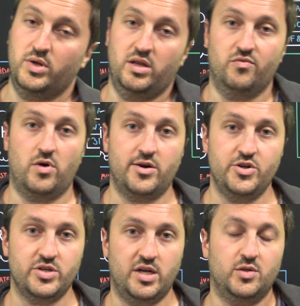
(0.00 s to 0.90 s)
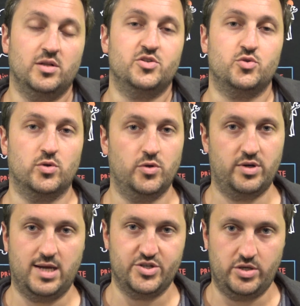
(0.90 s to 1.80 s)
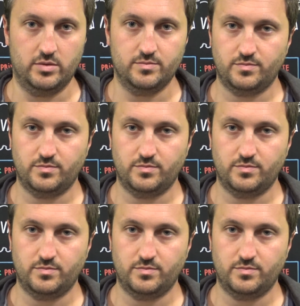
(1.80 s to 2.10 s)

within Varnish, and it will destroy your caching.